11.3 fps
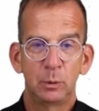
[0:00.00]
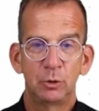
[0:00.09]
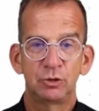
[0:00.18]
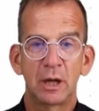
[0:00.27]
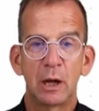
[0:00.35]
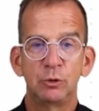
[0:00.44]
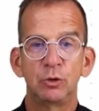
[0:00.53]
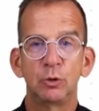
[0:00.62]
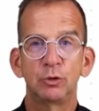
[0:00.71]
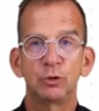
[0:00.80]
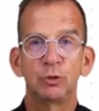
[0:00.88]
which allows
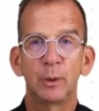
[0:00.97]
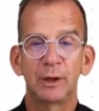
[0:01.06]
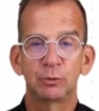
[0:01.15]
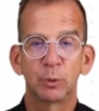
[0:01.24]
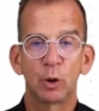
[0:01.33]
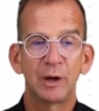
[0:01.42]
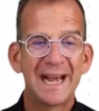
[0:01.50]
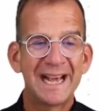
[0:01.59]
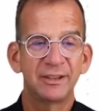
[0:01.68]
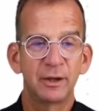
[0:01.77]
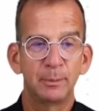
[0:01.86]
users to explore
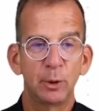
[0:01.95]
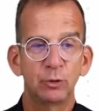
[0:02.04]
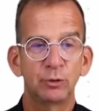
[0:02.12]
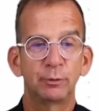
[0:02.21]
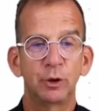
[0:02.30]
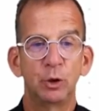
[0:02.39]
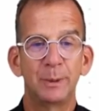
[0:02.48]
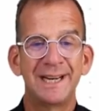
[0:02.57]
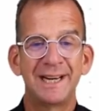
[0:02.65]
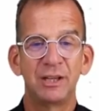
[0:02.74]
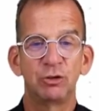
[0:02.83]
attributes of
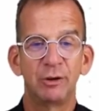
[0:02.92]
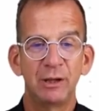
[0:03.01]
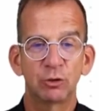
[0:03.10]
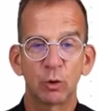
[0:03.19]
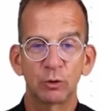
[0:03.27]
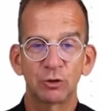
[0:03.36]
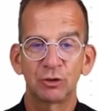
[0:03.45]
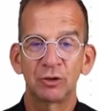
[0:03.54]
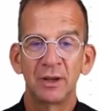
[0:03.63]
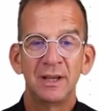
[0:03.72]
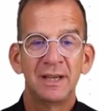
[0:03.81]
Kubernetes resources